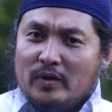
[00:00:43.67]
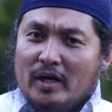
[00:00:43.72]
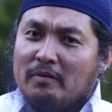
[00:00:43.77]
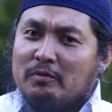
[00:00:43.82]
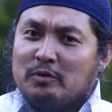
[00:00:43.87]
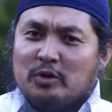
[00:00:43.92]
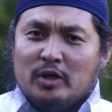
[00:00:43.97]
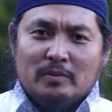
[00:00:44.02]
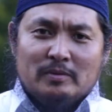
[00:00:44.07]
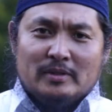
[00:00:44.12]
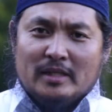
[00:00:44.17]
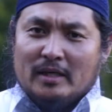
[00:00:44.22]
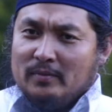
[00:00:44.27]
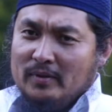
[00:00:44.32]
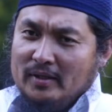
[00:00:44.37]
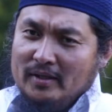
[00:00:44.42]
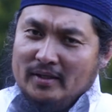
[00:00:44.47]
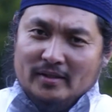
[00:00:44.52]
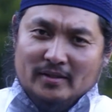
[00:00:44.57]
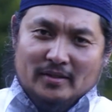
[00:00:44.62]
have dreams that
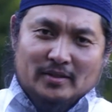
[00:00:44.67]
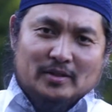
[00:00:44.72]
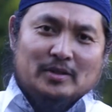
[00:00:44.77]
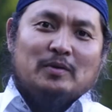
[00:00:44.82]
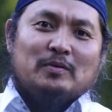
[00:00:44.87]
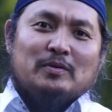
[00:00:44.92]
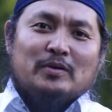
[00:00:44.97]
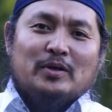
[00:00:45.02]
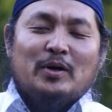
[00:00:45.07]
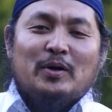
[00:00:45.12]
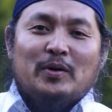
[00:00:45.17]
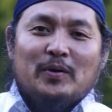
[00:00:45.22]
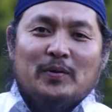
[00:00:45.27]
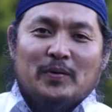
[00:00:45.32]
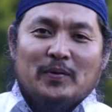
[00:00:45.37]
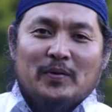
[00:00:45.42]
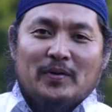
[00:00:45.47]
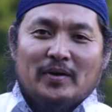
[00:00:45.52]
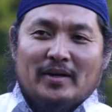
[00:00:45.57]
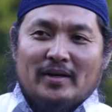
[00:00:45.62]
we don't know